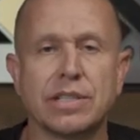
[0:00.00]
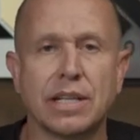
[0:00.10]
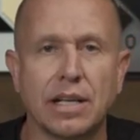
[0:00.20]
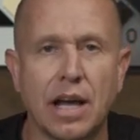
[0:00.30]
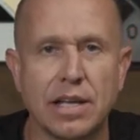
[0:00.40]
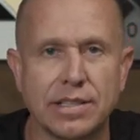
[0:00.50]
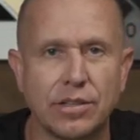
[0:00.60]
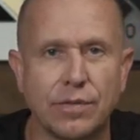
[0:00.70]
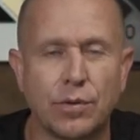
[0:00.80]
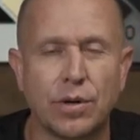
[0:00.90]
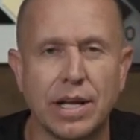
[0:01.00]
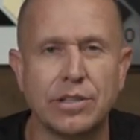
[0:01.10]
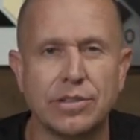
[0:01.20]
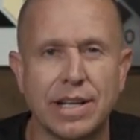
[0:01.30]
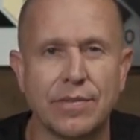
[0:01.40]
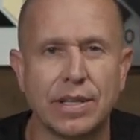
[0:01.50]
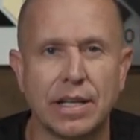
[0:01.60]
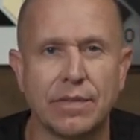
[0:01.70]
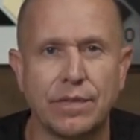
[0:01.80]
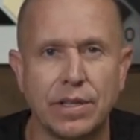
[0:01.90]
it's gonna cause on your forehead. You're definitely
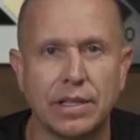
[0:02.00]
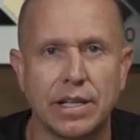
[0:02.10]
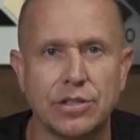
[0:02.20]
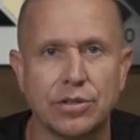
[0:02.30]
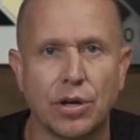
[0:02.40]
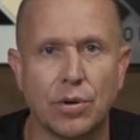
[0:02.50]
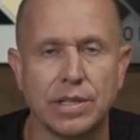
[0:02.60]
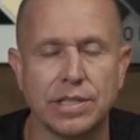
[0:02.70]
gonna feel it as you're going.